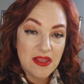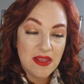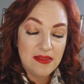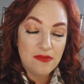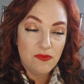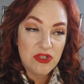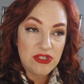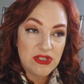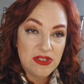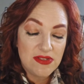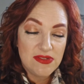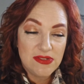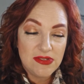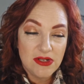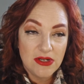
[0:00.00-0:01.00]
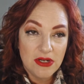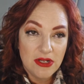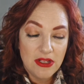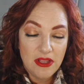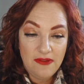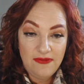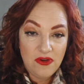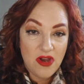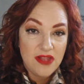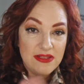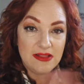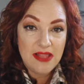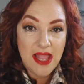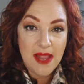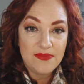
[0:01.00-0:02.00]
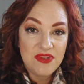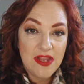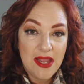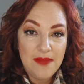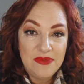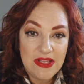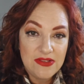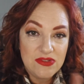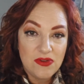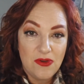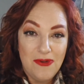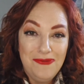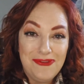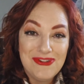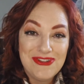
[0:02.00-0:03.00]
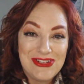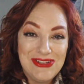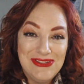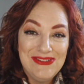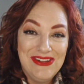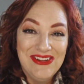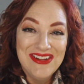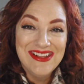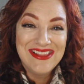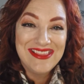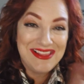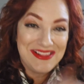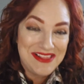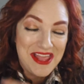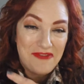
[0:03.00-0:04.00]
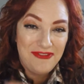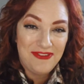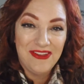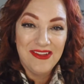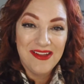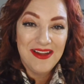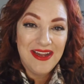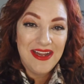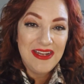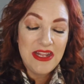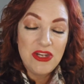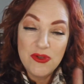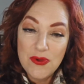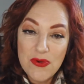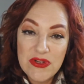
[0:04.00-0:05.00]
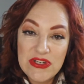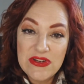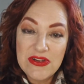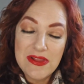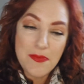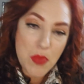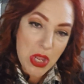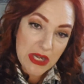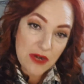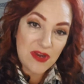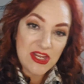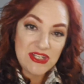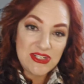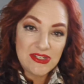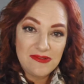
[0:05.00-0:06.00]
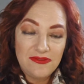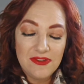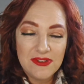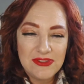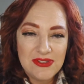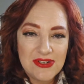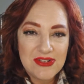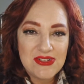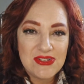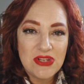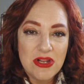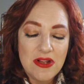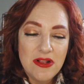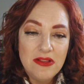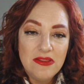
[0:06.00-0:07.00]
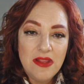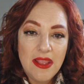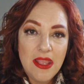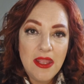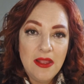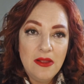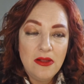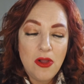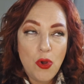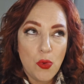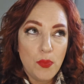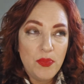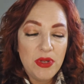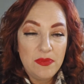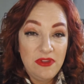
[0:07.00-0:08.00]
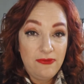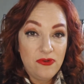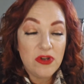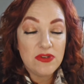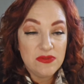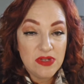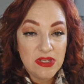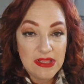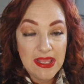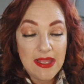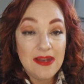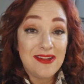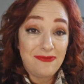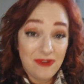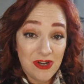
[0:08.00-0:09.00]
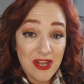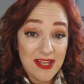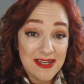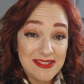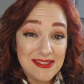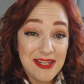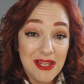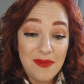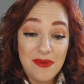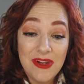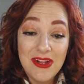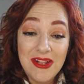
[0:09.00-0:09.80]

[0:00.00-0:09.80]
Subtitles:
which is, if you're on the laptop, that's over to the left, and then you go under the moderation filters. Oh, but before doing that, I forgot a step.